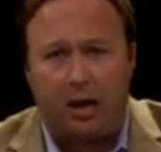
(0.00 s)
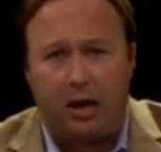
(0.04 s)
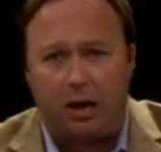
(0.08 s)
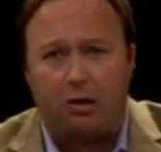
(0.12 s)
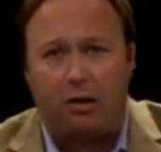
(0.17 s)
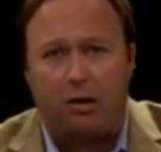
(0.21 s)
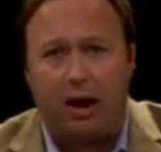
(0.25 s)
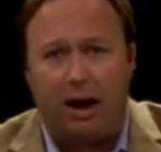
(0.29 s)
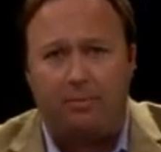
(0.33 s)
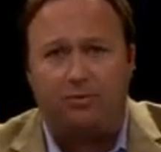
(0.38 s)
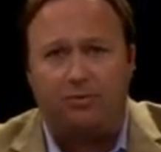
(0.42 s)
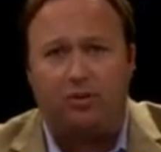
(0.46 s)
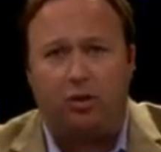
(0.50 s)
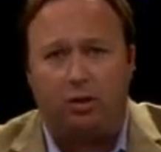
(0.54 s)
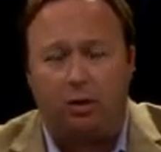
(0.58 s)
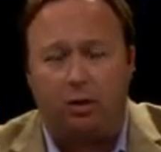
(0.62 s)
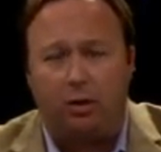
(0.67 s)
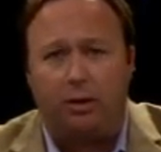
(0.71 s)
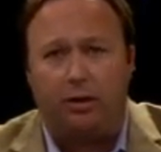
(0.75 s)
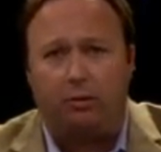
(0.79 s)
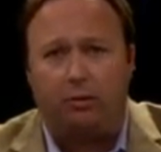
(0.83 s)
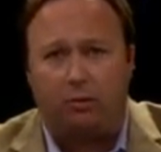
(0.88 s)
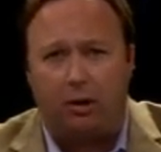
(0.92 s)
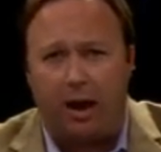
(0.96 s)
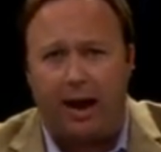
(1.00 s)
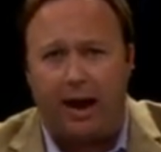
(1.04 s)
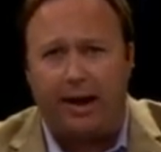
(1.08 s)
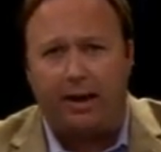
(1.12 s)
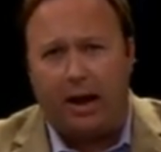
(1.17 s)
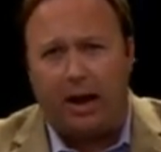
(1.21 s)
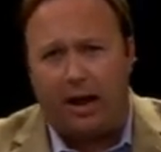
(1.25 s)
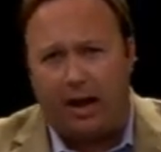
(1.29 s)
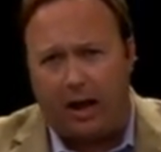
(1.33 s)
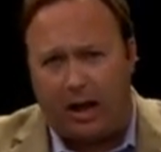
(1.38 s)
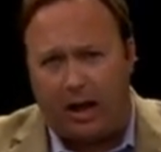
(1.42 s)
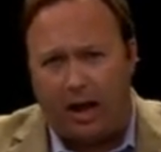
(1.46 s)
And you're absolutely
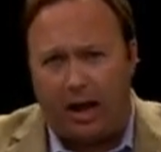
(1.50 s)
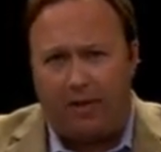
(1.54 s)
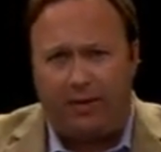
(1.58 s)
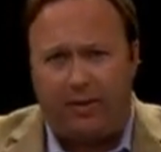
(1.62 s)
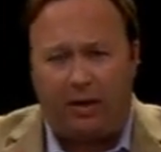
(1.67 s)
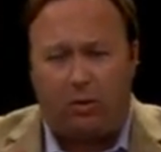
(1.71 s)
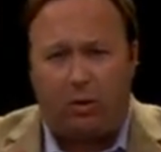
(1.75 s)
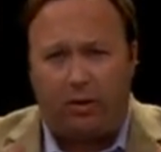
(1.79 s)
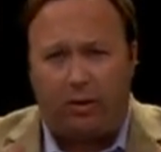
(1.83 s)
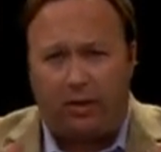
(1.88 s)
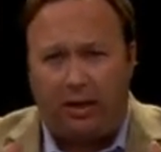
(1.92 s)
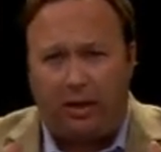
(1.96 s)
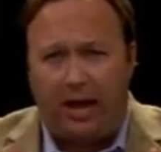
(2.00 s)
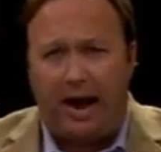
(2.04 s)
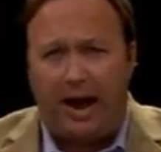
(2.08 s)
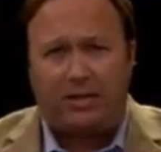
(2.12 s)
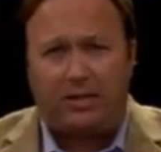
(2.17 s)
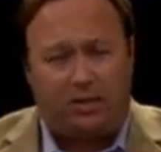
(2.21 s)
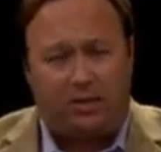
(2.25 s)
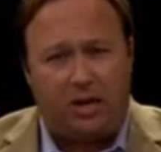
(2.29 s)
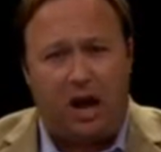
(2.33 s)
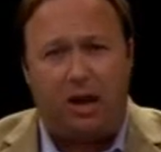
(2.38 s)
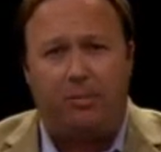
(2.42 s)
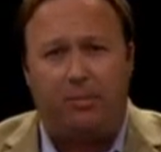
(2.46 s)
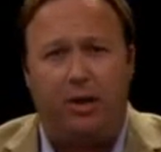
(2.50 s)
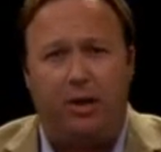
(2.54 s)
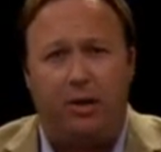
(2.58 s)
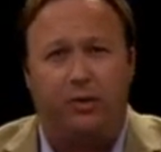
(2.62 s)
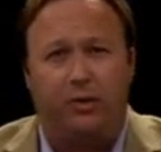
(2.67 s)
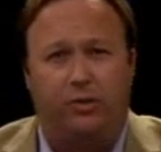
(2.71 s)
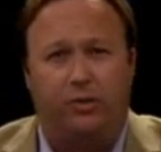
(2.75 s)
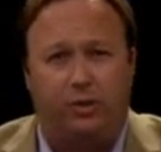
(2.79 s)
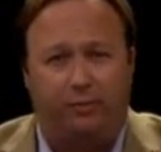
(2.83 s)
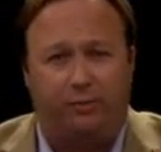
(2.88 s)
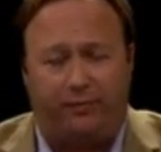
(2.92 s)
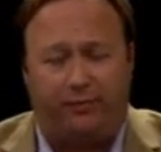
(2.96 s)
right. I, I think one of the last
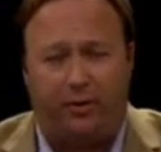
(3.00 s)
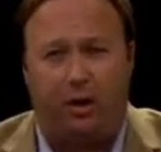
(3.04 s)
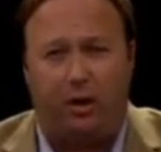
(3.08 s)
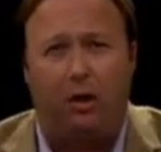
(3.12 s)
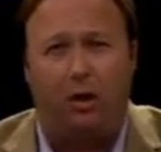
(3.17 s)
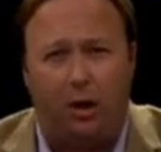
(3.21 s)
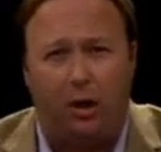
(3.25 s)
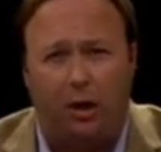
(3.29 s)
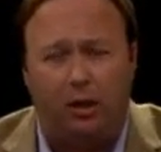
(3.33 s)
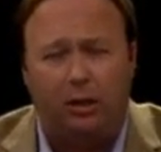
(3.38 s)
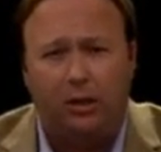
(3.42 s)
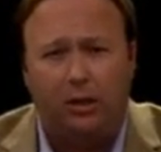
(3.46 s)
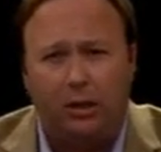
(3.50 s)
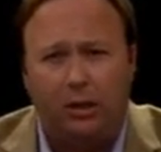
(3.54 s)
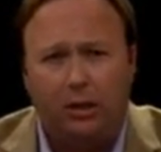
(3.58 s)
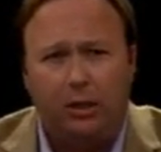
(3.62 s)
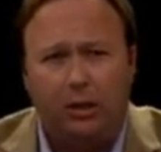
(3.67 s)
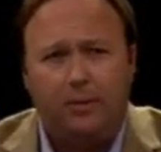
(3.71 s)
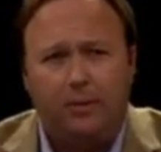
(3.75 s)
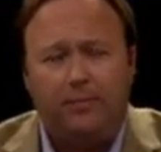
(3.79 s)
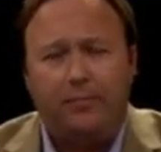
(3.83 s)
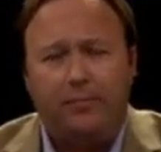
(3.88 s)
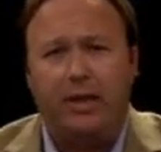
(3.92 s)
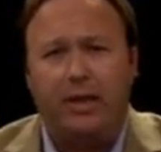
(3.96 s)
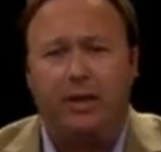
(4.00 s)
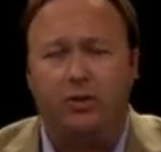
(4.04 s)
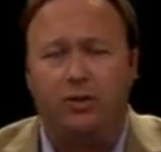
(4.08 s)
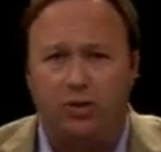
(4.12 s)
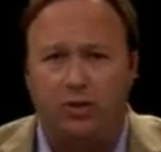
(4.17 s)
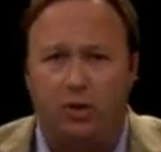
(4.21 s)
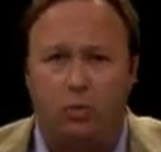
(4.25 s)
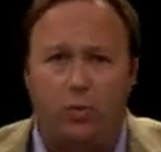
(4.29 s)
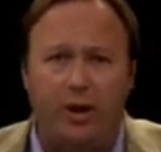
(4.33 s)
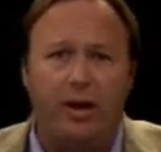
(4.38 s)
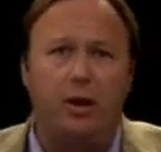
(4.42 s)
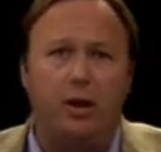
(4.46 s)
dominoes to fall is
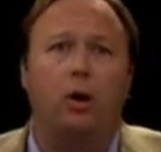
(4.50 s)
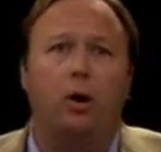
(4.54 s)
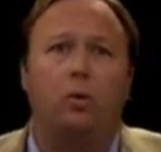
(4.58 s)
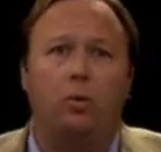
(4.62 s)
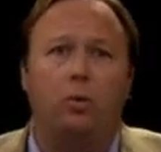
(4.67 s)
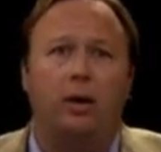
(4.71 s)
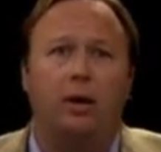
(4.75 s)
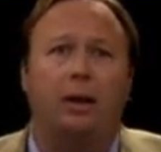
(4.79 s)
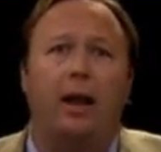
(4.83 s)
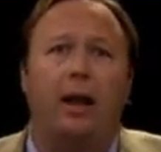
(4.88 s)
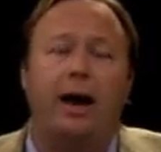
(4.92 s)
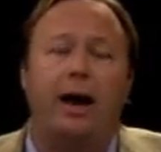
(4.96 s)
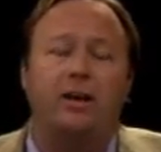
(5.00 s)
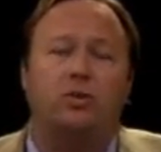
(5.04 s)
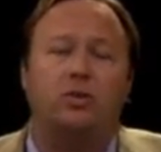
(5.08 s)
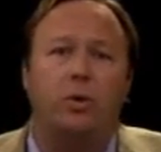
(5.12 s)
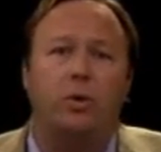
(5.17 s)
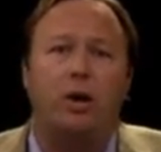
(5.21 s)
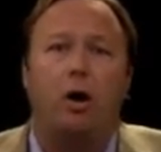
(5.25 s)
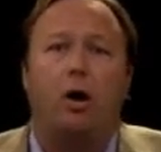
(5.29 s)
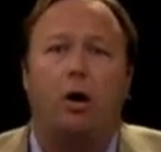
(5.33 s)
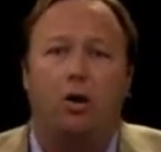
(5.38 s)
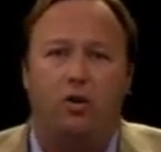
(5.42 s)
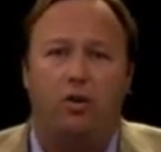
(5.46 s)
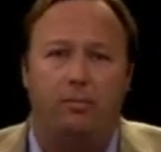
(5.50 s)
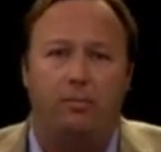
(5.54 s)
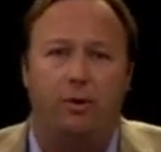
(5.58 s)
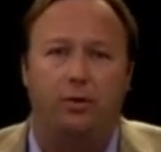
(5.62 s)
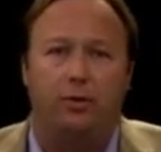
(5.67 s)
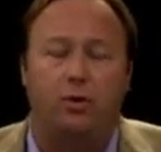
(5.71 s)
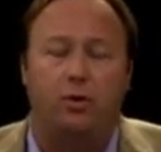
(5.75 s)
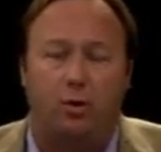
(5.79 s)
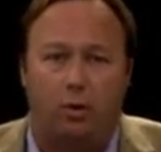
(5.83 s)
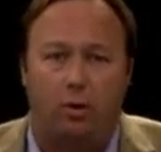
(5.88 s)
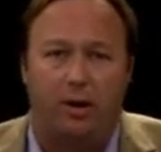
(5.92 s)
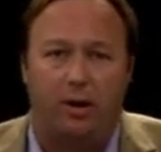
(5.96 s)
that we don't realize we are the
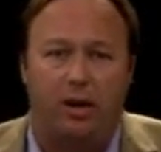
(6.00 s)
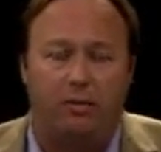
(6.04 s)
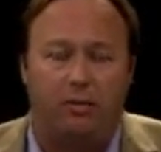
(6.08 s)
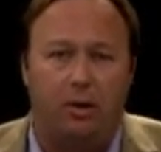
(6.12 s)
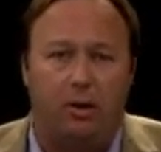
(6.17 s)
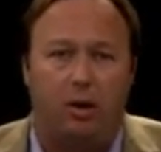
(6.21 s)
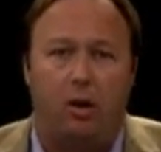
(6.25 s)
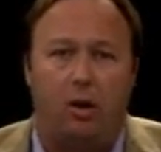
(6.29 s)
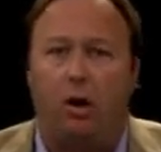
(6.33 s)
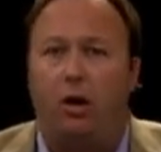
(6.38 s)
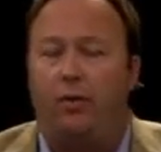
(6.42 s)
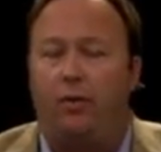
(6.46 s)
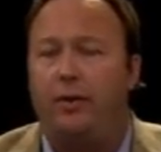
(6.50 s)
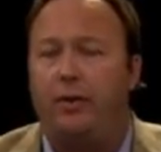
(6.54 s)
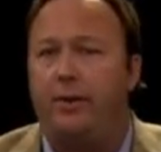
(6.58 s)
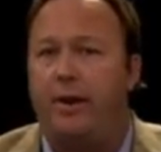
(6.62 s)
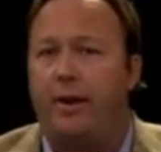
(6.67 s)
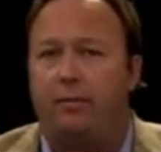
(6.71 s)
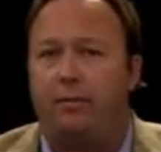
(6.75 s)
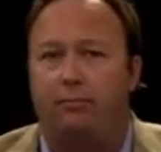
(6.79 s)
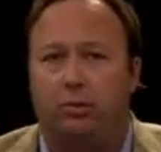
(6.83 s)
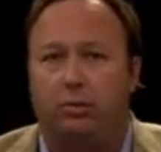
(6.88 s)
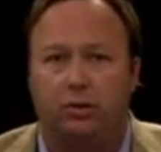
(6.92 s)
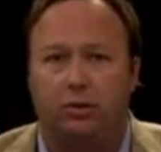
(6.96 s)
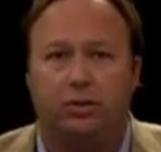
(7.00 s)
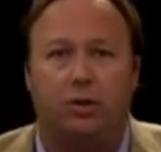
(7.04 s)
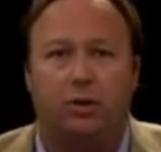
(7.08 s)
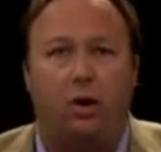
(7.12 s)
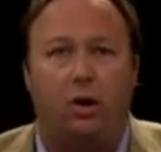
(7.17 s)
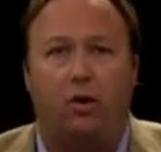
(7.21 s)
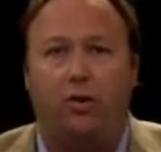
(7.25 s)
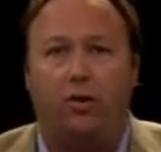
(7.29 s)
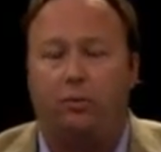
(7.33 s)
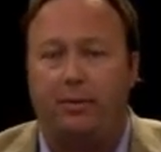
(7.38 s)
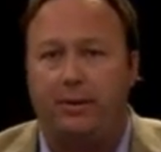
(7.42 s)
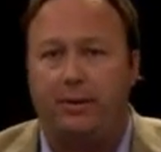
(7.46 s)
majority, but all the numbers,
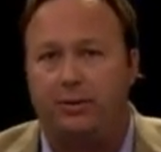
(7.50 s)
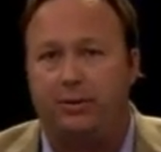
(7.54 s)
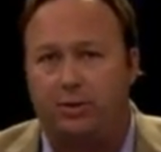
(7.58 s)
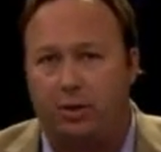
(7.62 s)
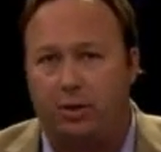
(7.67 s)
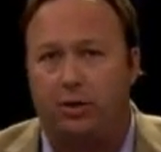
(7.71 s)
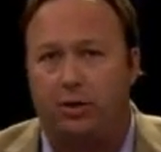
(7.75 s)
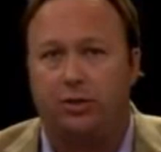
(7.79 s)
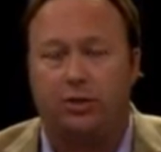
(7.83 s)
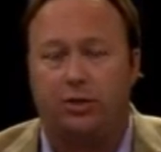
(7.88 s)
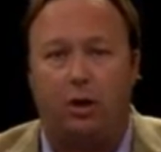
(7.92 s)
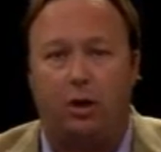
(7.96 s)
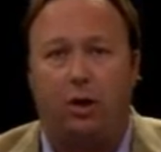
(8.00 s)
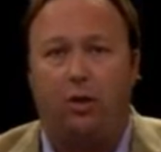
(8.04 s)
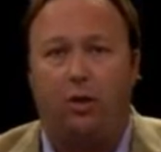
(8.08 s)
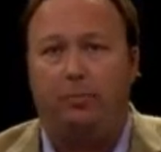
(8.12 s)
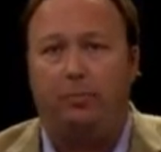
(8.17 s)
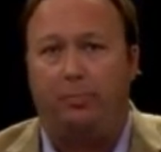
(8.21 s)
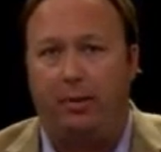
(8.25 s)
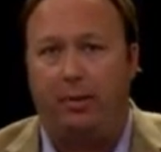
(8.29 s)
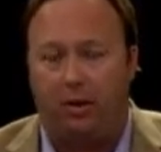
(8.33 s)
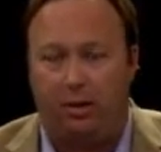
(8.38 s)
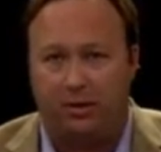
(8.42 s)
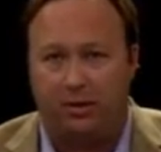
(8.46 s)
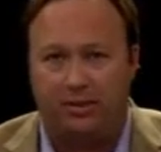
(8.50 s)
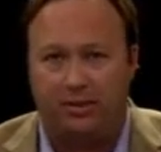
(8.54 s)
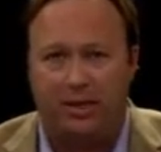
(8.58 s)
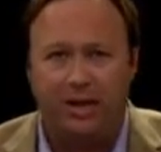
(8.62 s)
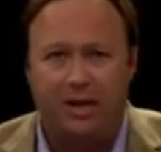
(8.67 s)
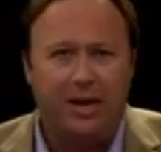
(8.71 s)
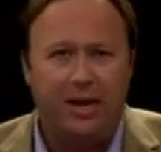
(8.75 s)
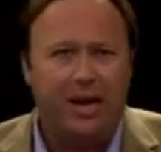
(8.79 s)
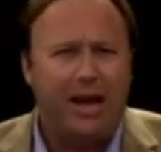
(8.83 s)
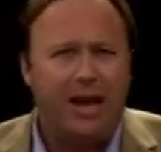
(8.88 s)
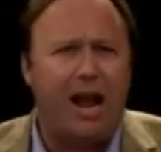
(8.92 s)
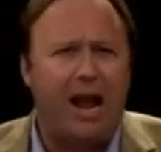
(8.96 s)
all the research, all the polls,
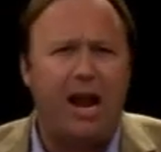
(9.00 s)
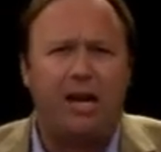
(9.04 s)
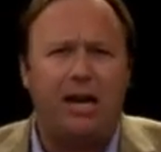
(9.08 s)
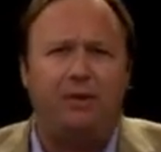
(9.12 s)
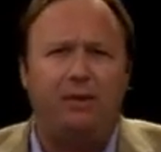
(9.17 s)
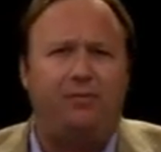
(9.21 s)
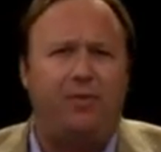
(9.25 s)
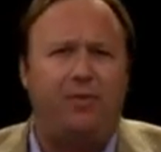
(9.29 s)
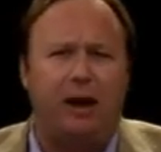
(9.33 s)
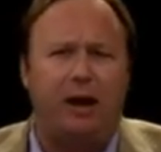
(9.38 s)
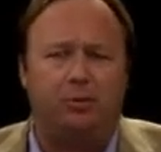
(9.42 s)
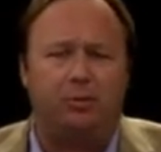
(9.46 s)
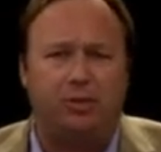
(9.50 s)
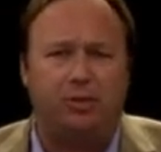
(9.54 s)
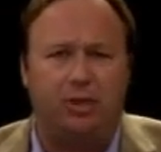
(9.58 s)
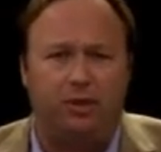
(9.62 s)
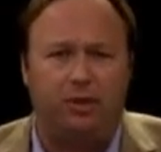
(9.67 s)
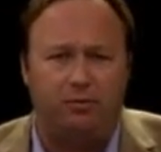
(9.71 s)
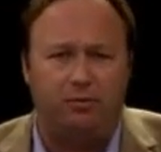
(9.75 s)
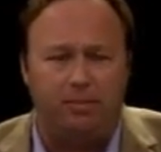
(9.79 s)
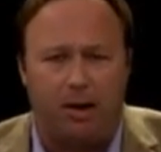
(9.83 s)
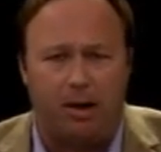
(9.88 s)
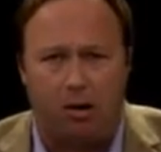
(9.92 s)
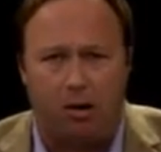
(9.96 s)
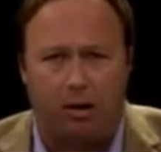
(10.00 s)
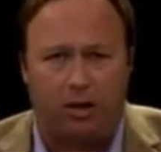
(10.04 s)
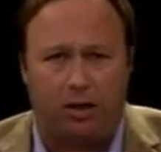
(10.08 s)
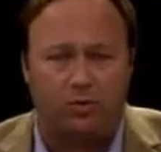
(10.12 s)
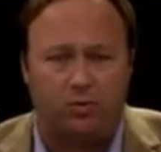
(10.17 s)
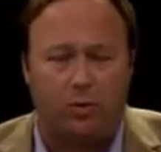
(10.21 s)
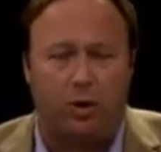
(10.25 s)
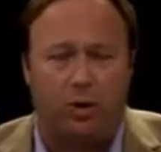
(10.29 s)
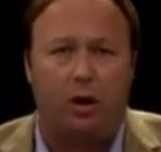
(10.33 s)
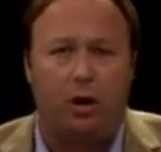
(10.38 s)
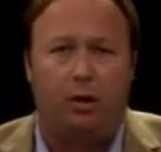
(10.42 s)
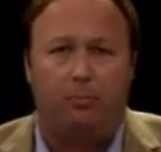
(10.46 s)
85% of
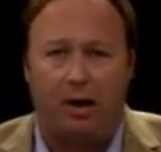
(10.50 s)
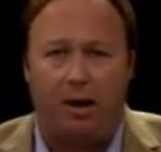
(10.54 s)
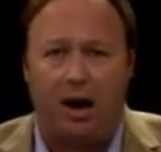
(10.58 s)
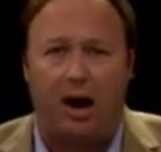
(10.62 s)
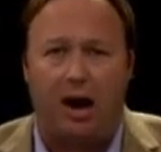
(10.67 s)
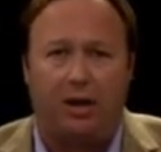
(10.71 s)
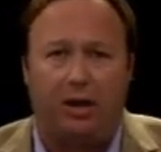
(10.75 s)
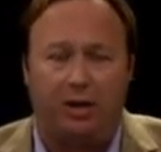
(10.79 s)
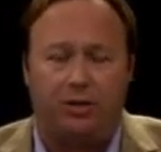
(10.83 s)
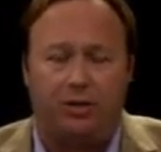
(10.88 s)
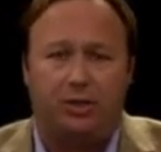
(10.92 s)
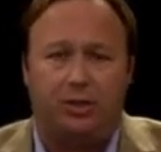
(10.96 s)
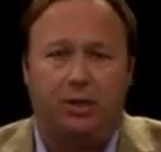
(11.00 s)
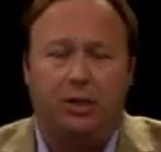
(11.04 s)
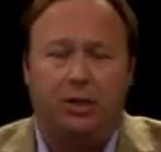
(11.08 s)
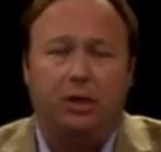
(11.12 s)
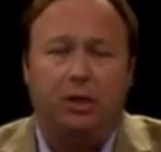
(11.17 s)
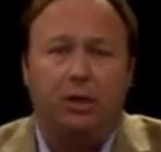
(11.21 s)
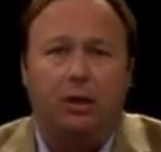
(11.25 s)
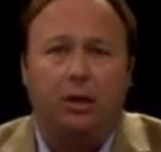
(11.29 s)
Americans want to abolish